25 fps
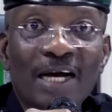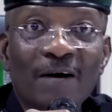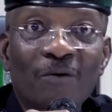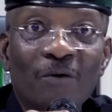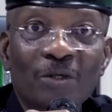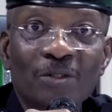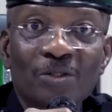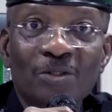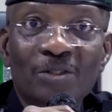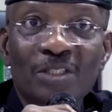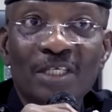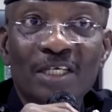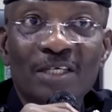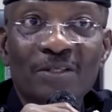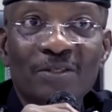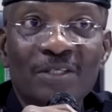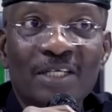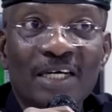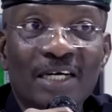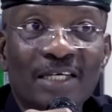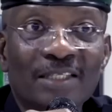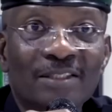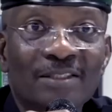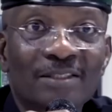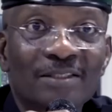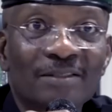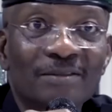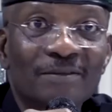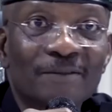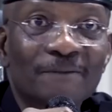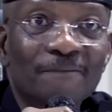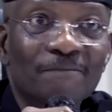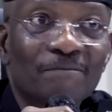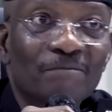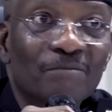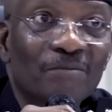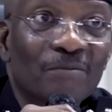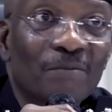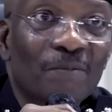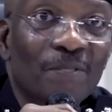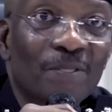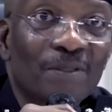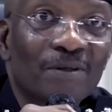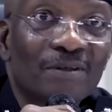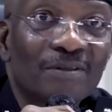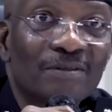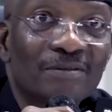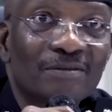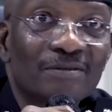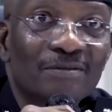I want to tell you that
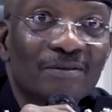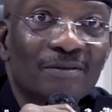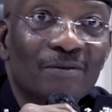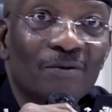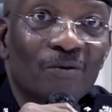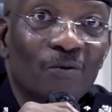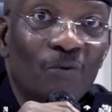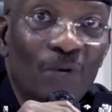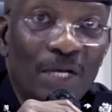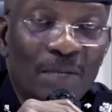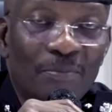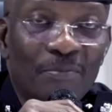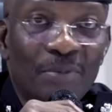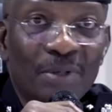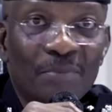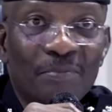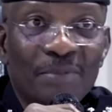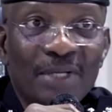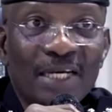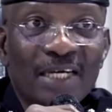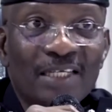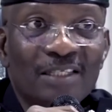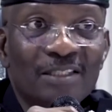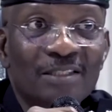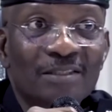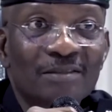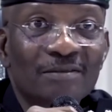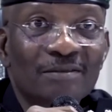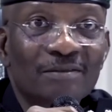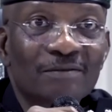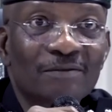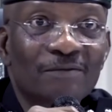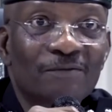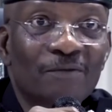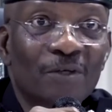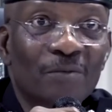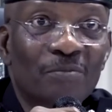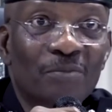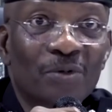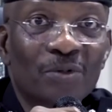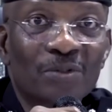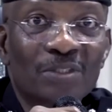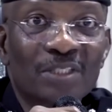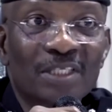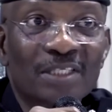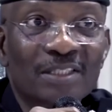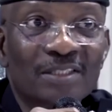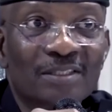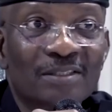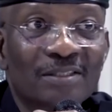we are prepared for
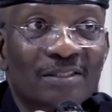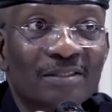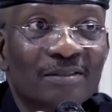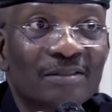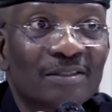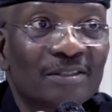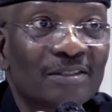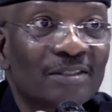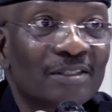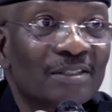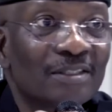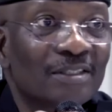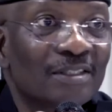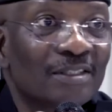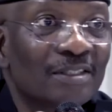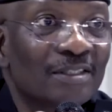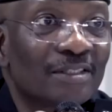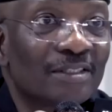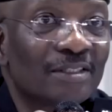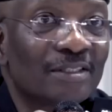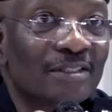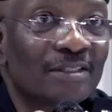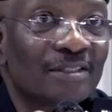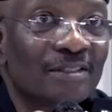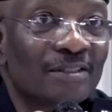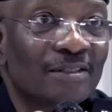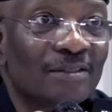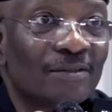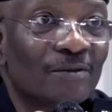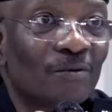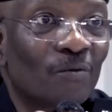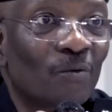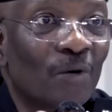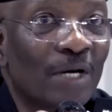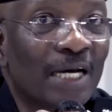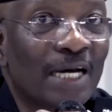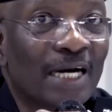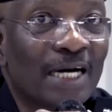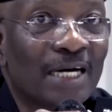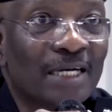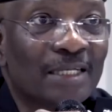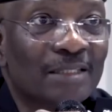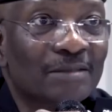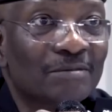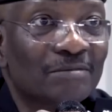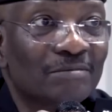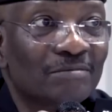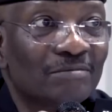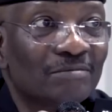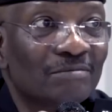protest. We are
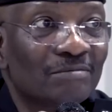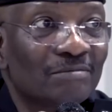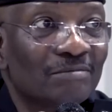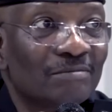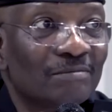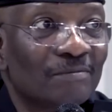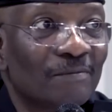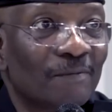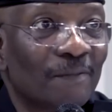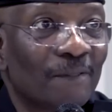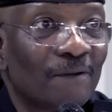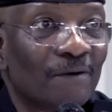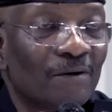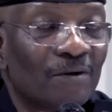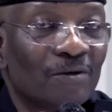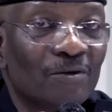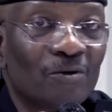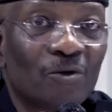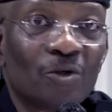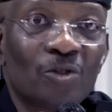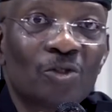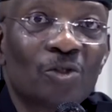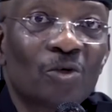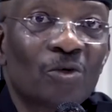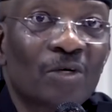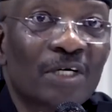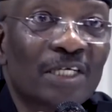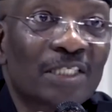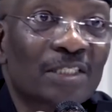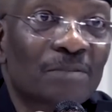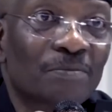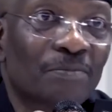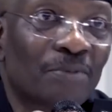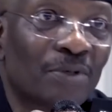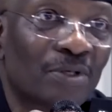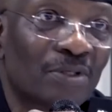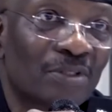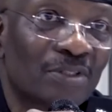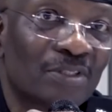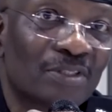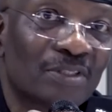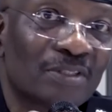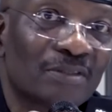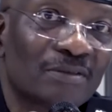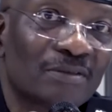going to respond